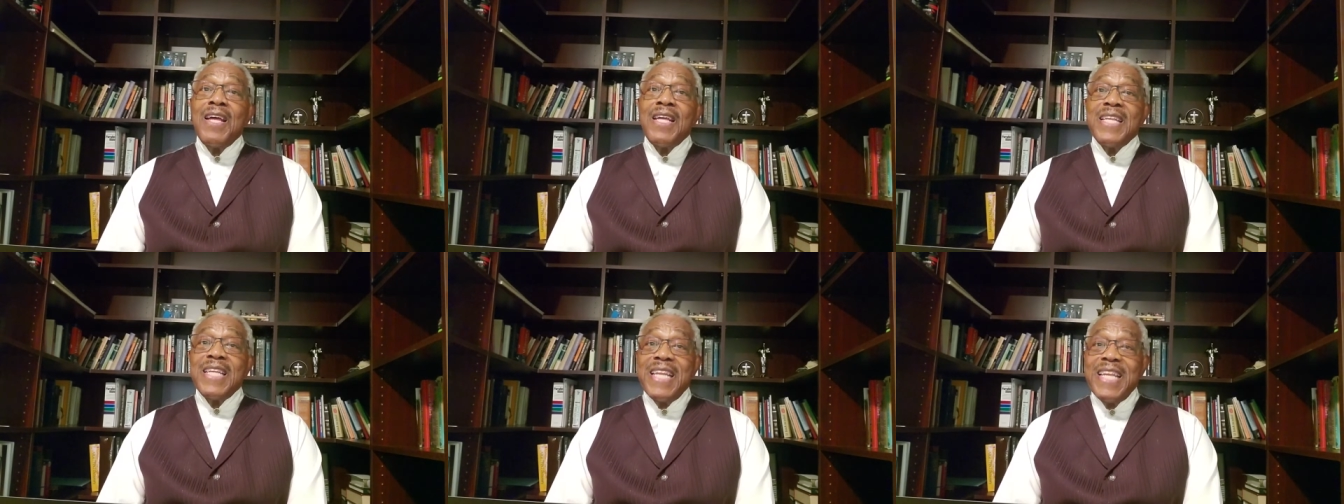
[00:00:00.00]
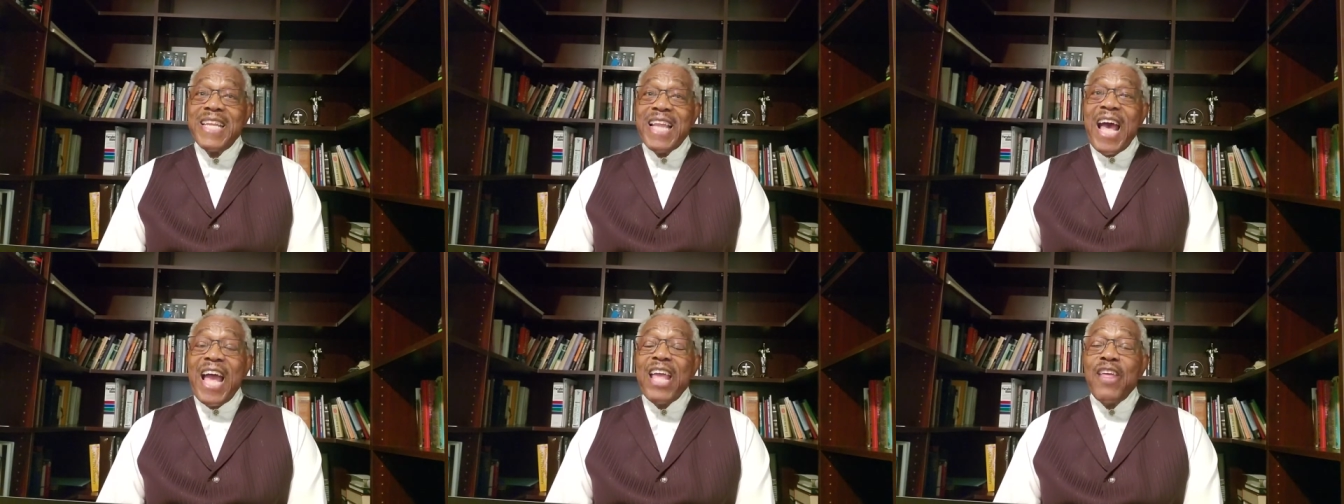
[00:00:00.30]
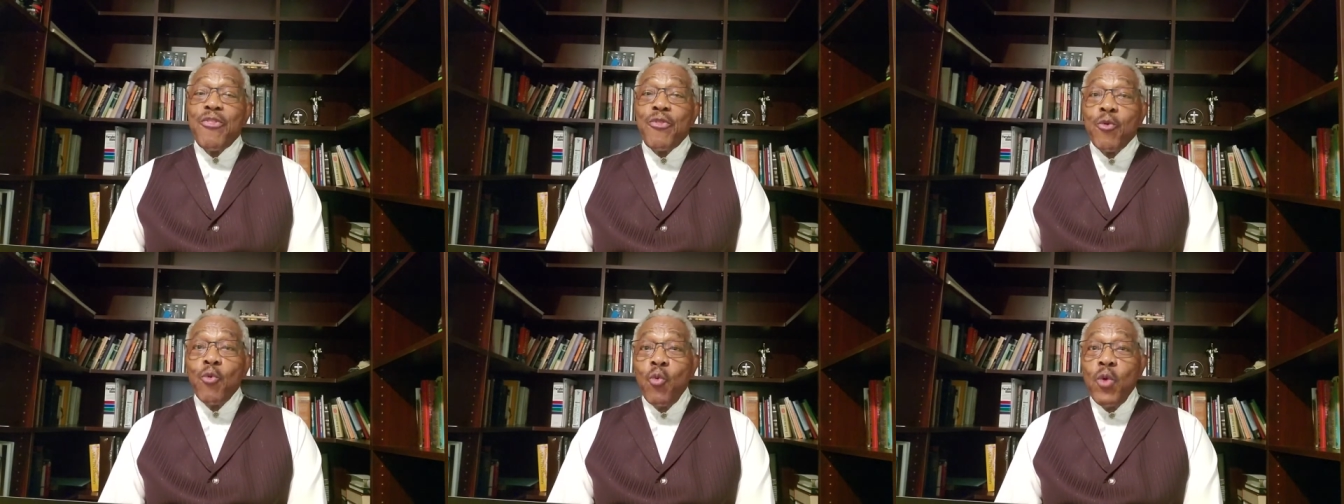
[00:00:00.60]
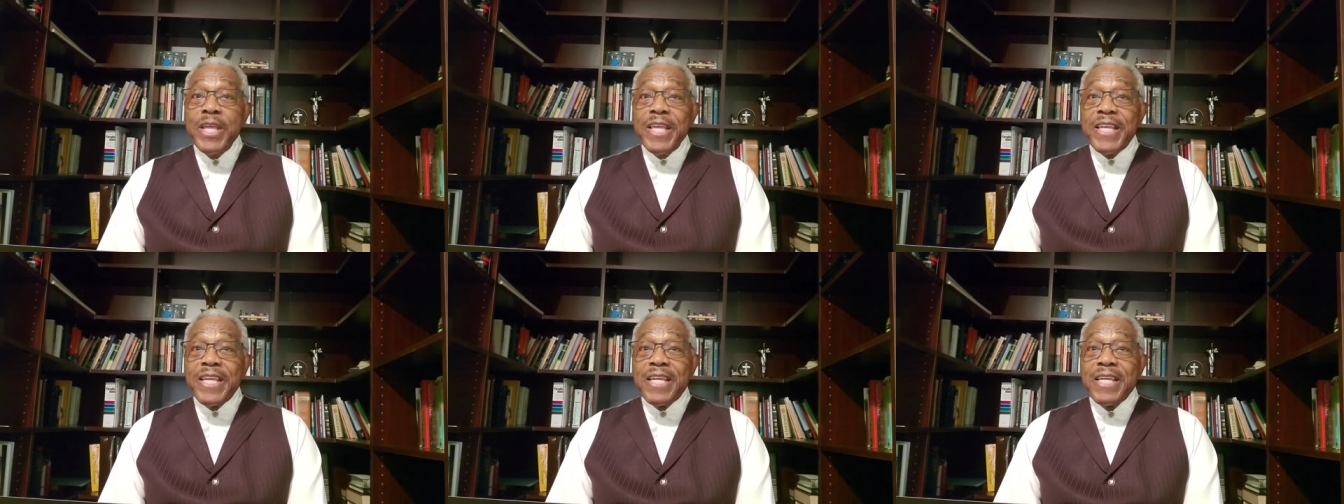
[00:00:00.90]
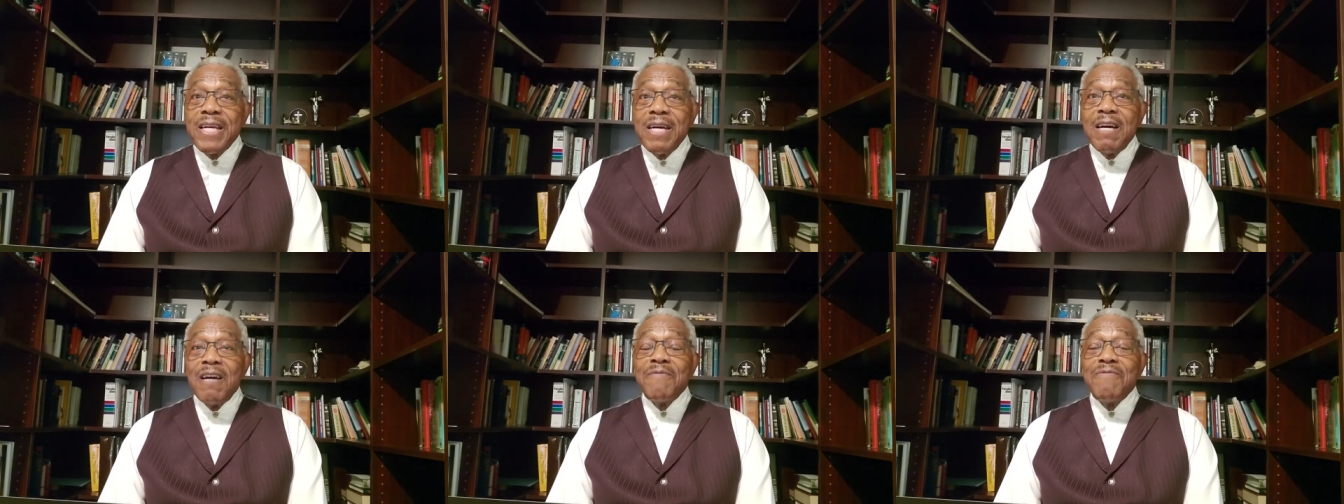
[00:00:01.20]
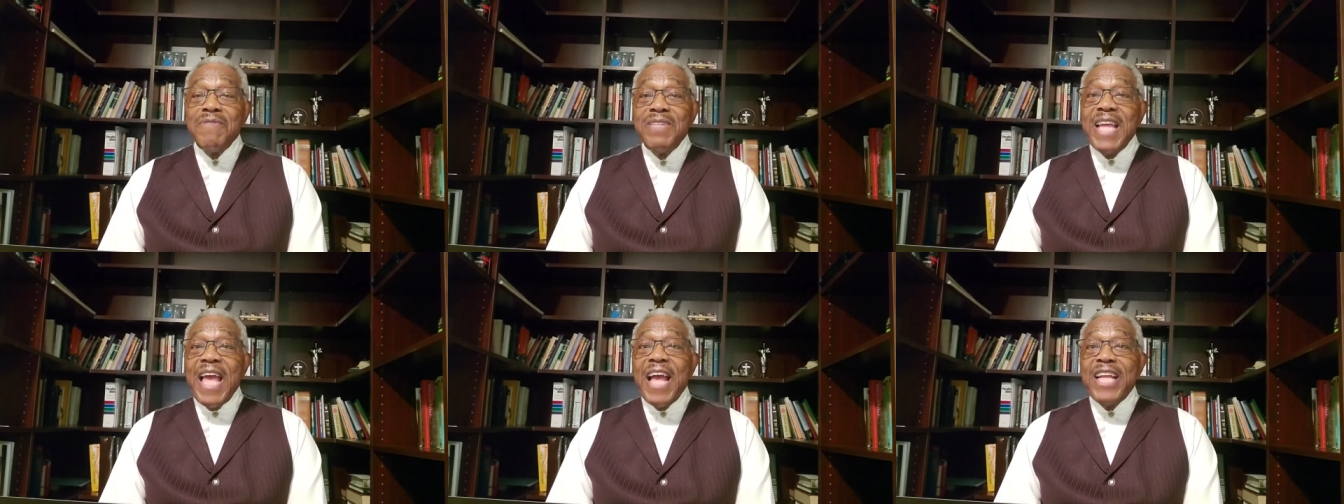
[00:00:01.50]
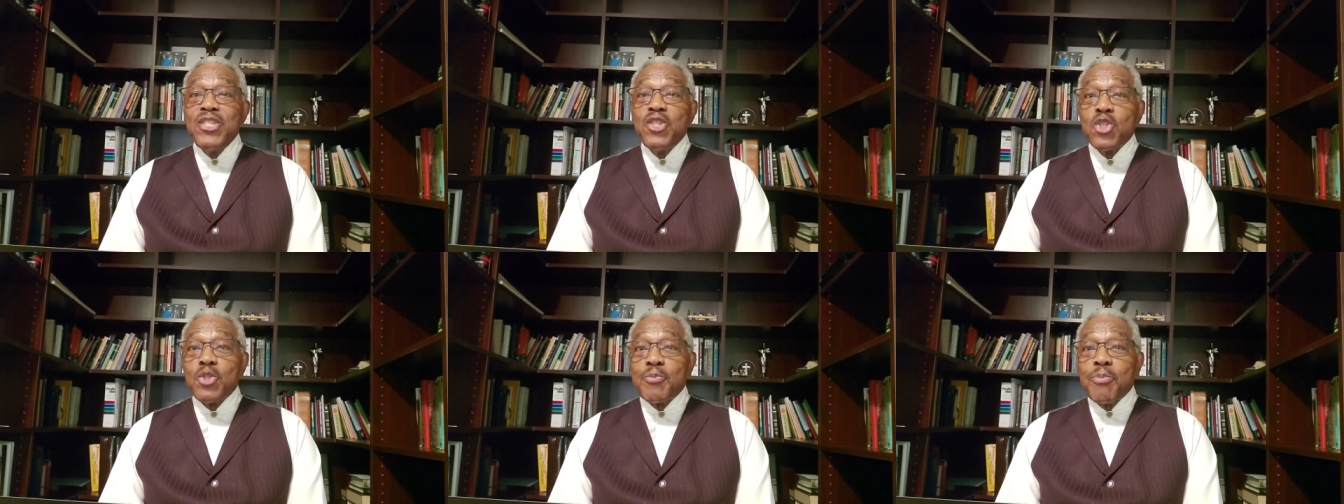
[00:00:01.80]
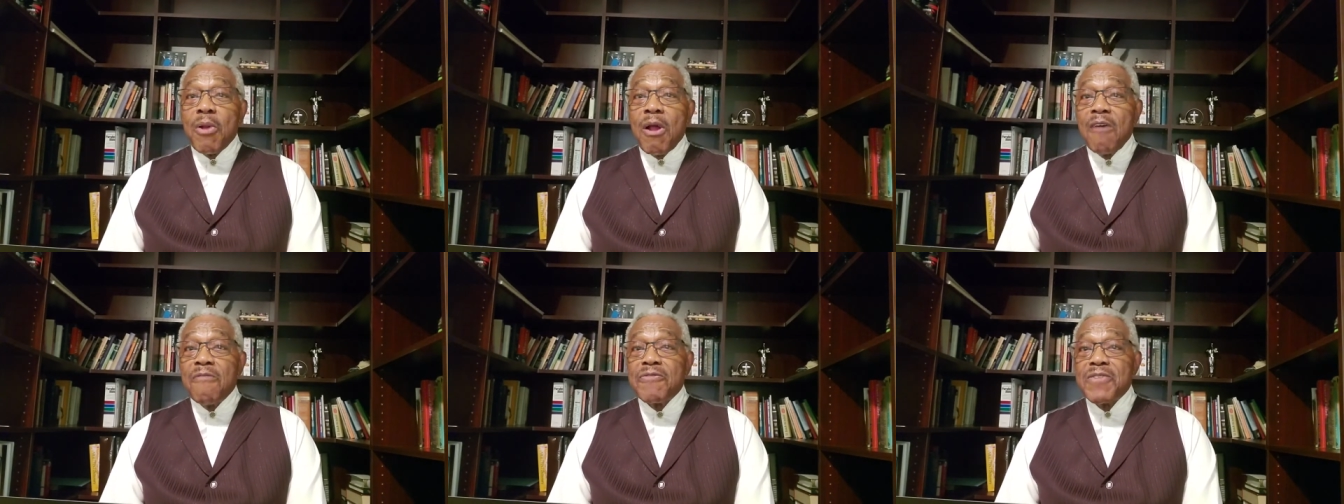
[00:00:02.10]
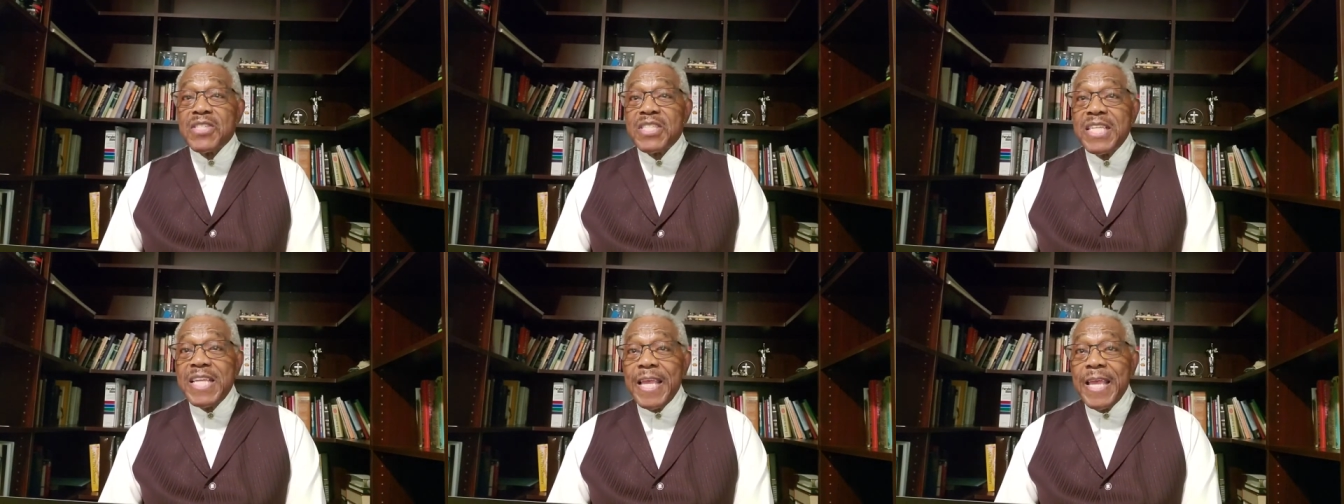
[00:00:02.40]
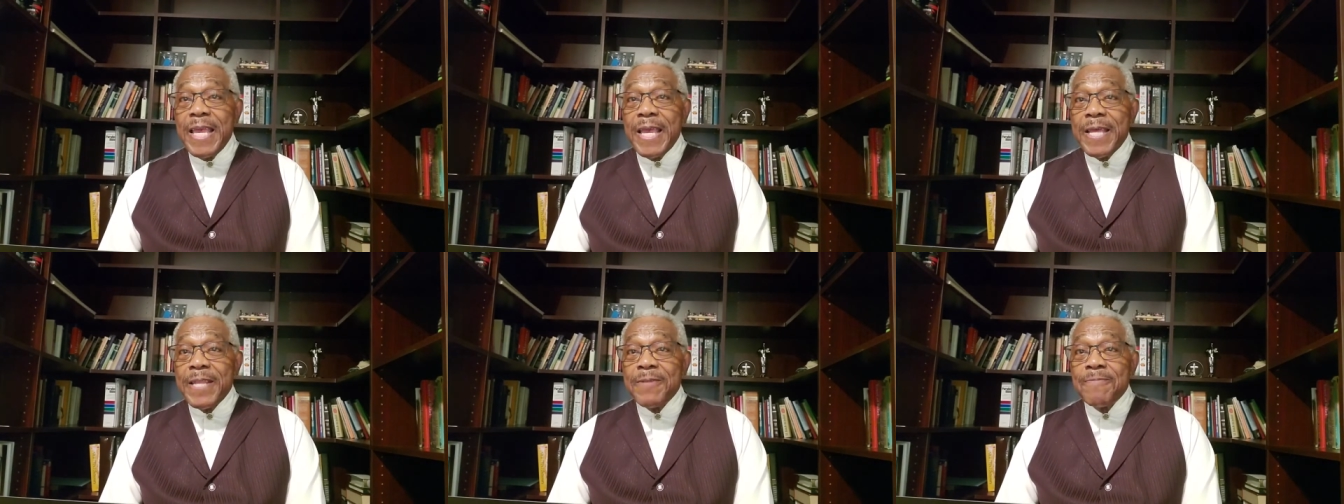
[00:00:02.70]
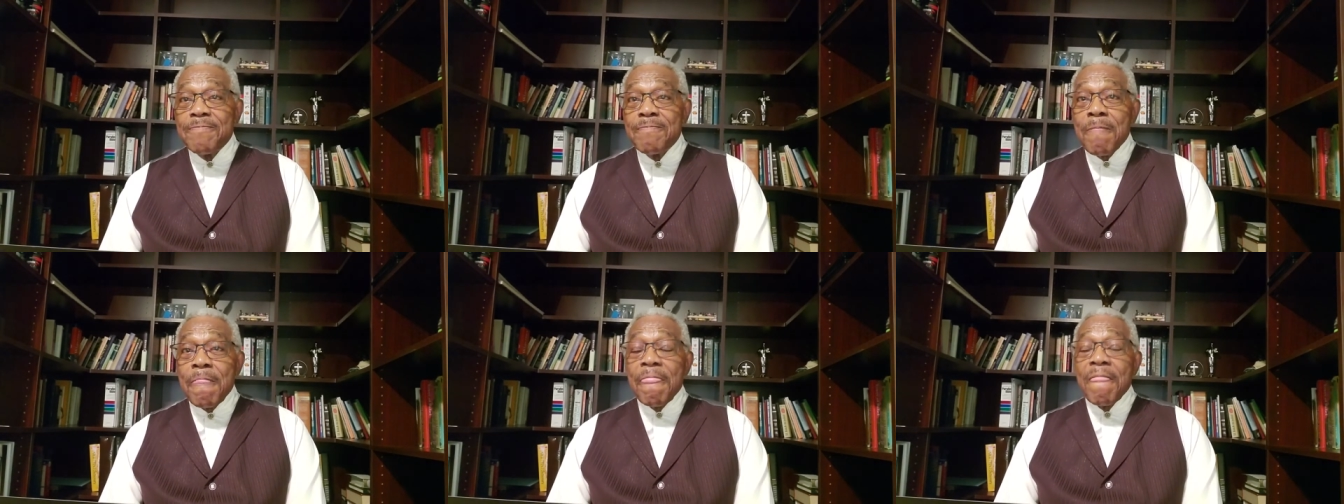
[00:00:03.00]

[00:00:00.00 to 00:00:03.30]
ninth week of Daniel's prophecy in